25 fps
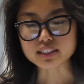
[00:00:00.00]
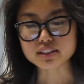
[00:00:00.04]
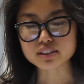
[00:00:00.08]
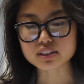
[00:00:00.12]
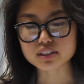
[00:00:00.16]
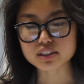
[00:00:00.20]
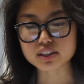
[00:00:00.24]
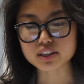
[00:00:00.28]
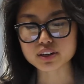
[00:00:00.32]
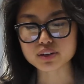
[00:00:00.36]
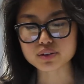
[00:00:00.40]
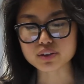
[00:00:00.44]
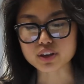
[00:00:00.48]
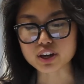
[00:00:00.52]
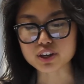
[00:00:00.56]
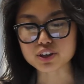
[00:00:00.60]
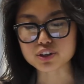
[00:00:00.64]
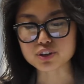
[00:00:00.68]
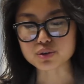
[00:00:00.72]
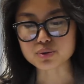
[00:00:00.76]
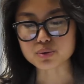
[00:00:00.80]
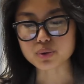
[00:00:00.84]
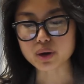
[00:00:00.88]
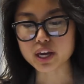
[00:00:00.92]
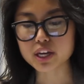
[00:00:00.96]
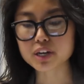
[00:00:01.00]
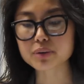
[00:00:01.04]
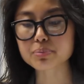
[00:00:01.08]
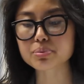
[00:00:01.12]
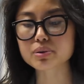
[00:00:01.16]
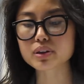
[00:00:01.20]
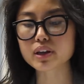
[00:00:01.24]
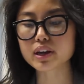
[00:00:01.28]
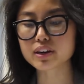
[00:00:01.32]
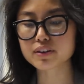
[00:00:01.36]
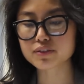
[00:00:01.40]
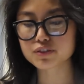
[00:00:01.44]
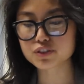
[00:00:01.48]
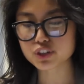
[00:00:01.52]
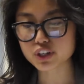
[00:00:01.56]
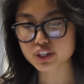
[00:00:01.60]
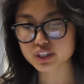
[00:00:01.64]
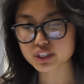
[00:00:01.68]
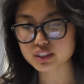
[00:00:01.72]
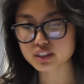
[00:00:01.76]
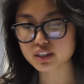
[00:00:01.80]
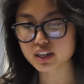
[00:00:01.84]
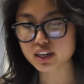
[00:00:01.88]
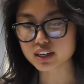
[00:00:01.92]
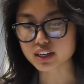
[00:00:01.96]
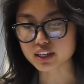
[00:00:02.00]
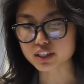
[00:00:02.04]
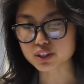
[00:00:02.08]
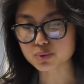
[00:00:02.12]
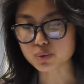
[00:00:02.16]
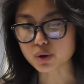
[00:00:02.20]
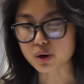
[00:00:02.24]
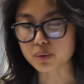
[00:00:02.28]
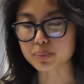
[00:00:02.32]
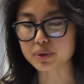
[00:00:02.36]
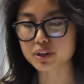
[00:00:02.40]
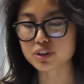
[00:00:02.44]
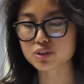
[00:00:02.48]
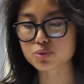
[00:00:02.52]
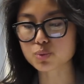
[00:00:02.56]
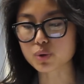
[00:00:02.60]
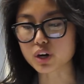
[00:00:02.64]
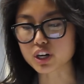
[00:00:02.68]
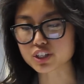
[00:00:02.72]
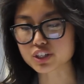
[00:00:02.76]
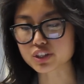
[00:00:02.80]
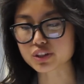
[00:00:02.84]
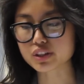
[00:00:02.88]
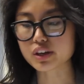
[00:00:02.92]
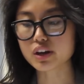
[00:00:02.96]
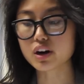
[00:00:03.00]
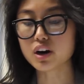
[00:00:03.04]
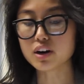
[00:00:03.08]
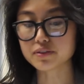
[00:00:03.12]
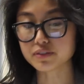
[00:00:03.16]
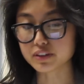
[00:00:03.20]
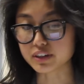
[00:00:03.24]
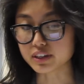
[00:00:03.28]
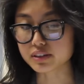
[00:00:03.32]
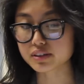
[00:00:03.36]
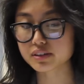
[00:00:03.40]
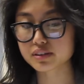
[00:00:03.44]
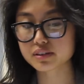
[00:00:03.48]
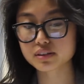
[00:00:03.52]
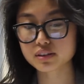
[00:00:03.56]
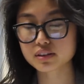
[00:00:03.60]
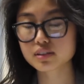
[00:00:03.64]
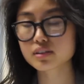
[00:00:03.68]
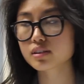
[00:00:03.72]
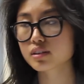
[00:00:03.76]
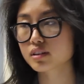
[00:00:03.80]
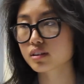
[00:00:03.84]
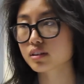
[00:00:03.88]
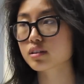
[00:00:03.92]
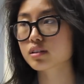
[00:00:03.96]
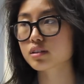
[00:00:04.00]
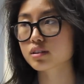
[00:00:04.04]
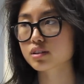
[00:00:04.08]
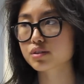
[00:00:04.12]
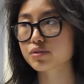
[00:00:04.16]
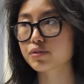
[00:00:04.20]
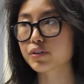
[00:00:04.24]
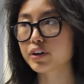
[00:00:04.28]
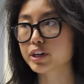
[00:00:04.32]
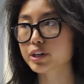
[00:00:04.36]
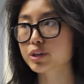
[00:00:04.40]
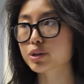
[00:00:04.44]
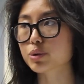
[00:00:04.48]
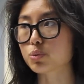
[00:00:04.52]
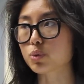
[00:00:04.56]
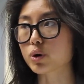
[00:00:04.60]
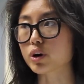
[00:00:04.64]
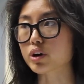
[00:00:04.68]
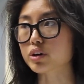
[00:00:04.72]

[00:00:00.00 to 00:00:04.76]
I see here that you ate a plate of chicken nuggets while binge watching The Office. It's very good